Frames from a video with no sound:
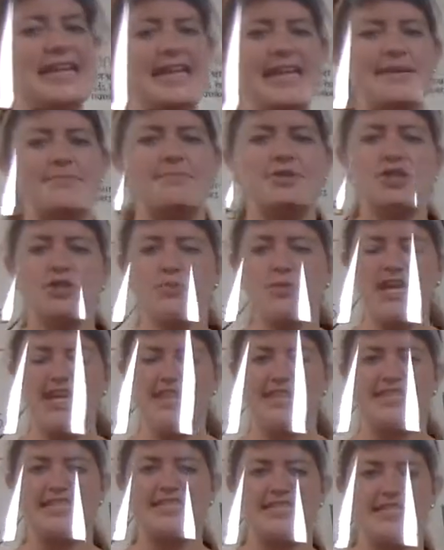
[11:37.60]
in
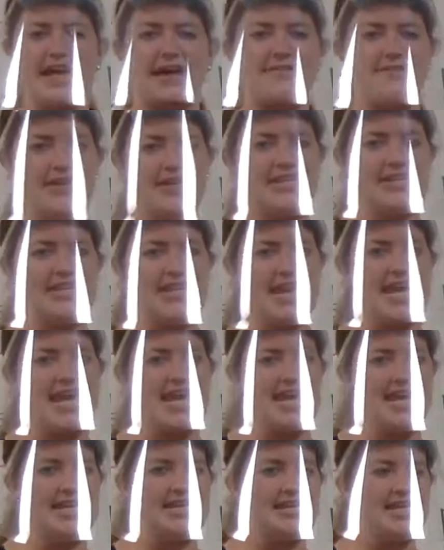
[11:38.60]
between the 7 and the 8.